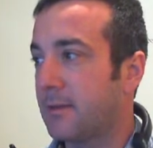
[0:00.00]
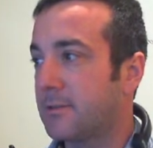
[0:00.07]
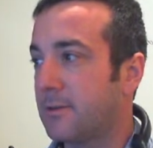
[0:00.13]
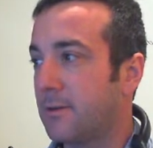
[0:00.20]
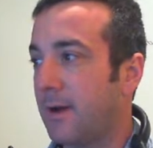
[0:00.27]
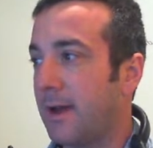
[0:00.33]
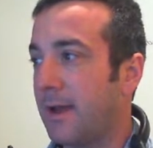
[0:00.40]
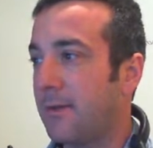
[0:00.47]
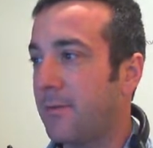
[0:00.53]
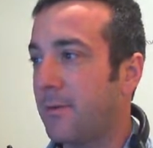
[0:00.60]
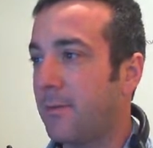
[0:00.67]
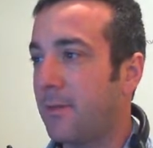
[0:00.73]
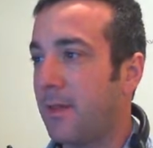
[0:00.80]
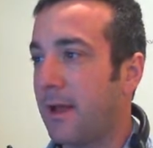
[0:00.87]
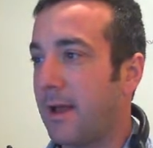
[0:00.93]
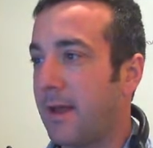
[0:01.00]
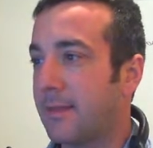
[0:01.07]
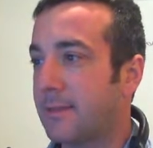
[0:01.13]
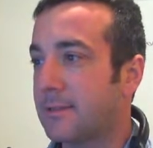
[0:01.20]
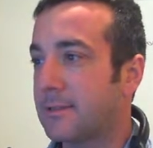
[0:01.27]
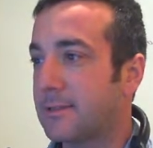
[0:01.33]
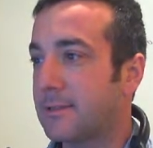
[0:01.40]
So I am applying
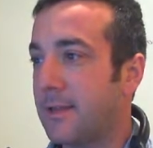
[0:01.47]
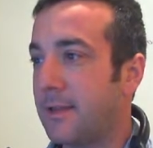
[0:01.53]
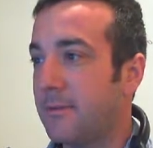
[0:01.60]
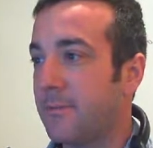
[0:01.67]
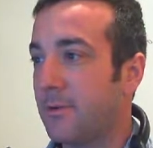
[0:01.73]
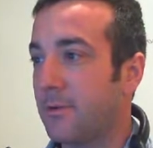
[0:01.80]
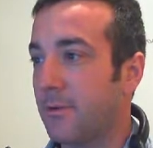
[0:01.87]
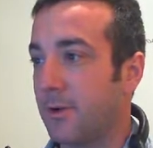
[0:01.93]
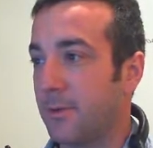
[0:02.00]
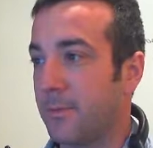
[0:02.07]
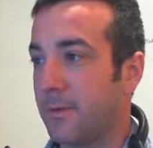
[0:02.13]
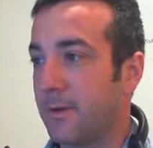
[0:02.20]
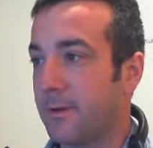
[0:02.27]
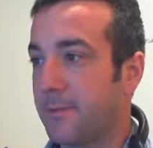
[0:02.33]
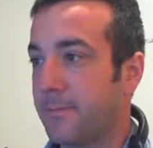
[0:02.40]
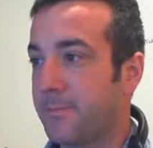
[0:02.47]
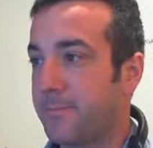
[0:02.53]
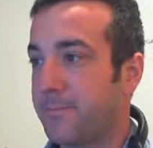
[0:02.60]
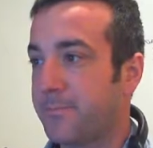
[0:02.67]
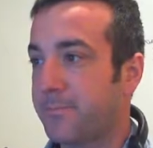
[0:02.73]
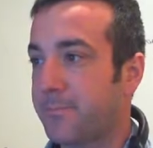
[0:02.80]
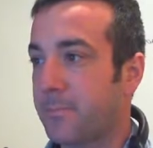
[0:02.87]
the same group.
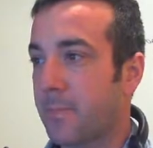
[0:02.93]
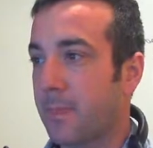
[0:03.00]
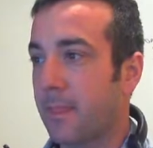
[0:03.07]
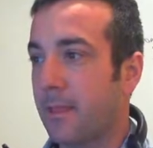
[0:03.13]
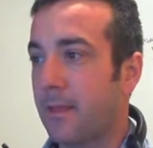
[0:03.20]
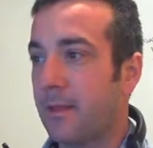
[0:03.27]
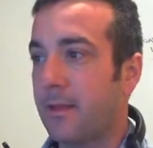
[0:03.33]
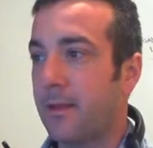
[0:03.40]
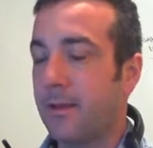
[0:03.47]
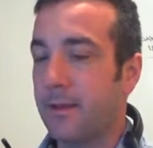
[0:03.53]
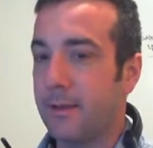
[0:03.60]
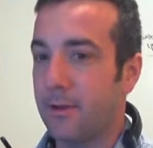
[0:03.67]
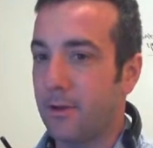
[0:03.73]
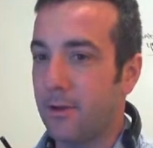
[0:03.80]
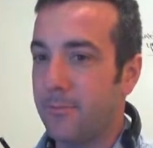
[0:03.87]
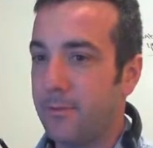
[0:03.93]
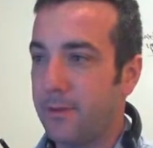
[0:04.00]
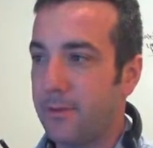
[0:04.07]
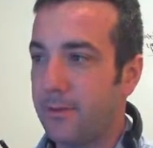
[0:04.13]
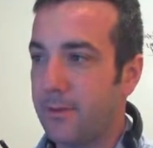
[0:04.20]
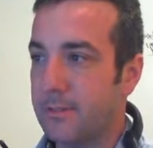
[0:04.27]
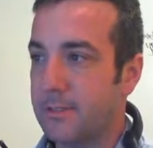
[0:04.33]
And hopefully
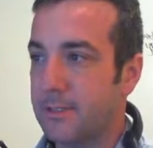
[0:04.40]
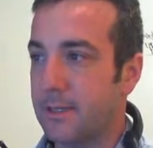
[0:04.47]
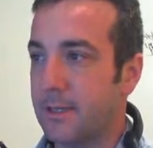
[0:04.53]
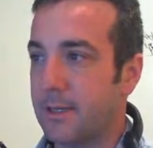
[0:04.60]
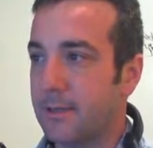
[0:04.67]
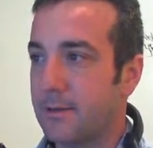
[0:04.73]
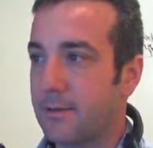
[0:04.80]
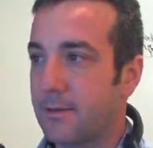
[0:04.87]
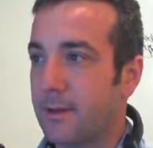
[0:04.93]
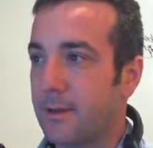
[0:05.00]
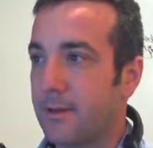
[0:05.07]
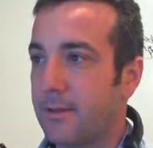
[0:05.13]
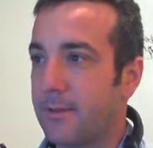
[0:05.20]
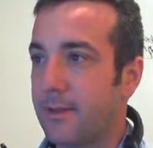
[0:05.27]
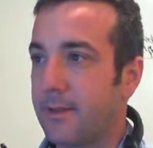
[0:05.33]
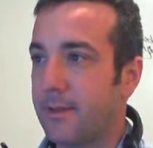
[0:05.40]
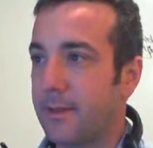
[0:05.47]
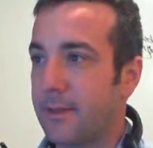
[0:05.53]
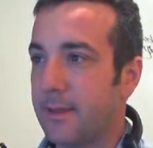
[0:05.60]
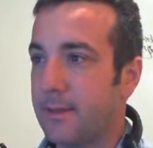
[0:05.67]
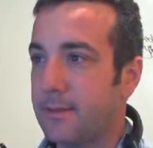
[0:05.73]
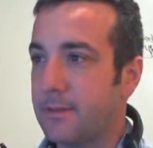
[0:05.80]
you can see that the
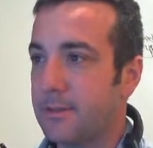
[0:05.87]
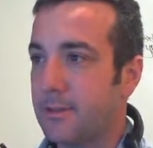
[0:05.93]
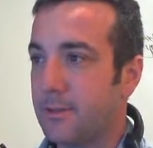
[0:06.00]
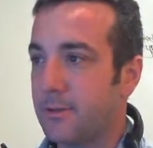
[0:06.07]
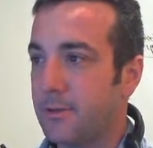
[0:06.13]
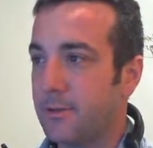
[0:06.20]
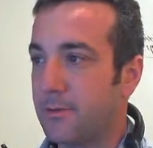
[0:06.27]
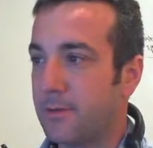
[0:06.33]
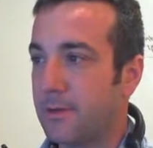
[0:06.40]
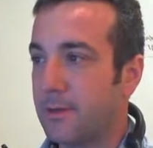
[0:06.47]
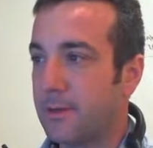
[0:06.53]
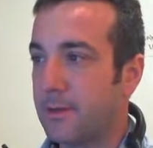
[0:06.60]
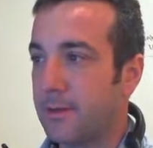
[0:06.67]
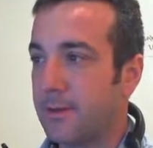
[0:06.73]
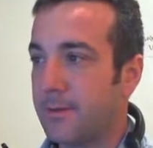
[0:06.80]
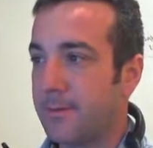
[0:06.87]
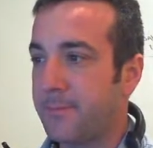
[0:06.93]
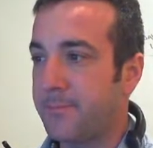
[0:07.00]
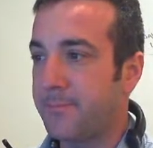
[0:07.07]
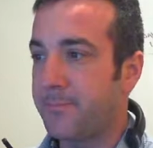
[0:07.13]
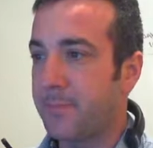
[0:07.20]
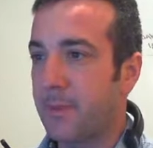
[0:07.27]
kids who
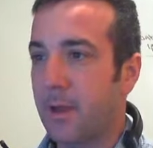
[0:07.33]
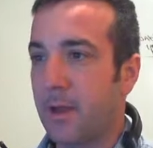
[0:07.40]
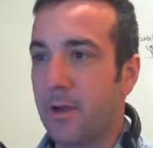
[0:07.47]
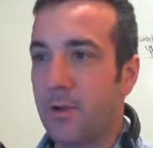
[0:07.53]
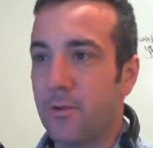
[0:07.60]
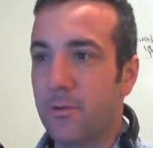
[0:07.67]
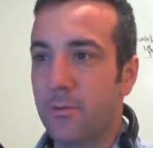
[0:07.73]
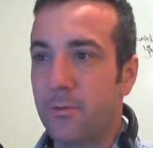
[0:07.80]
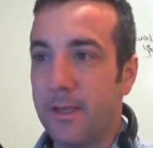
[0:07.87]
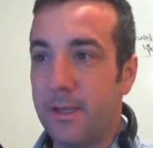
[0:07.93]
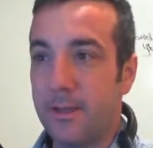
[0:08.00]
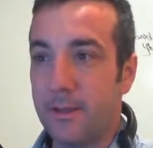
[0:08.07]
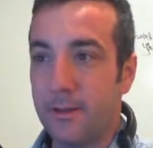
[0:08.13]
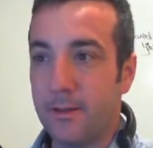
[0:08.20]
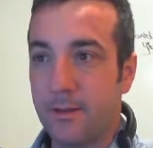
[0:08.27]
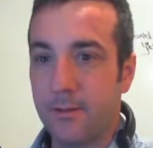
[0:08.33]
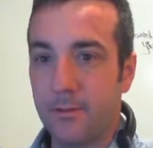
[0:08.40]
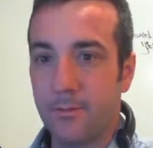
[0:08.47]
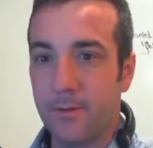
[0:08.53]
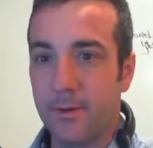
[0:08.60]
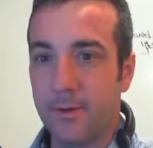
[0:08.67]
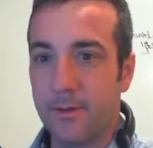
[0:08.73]
agreed
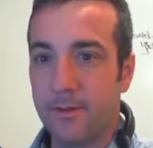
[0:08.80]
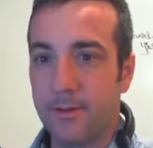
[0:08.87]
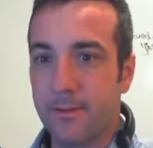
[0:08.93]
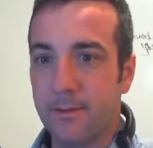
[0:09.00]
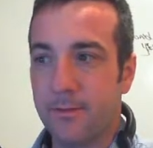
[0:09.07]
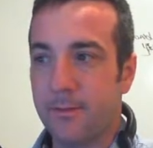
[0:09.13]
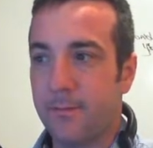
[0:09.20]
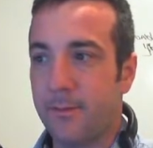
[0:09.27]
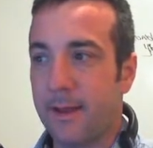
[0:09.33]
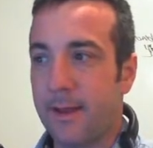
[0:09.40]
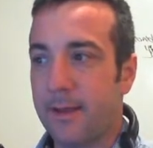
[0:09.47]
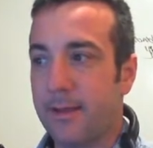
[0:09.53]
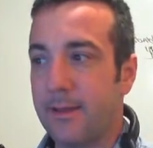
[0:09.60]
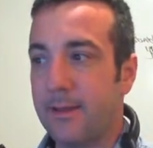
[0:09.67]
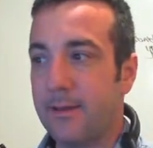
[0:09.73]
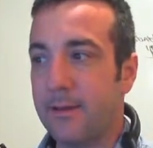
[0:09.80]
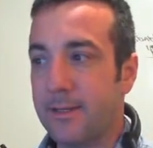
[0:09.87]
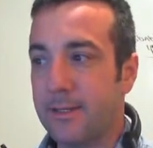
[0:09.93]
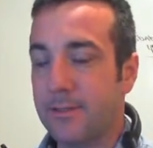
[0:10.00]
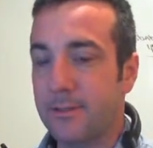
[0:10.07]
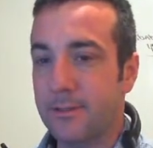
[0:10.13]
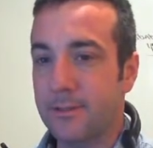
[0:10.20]
with my
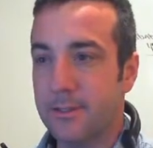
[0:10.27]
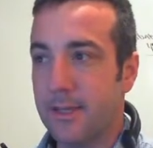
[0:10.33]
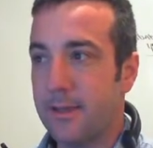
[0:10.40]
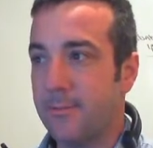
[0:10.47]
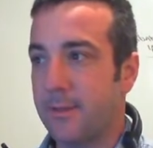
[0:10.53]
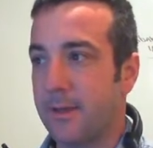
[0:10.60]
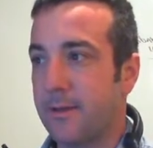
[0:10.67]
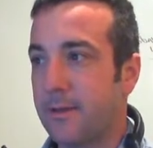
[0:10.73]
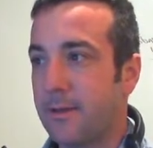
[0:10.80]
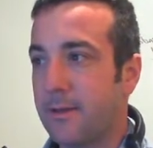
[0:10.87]
initial statement,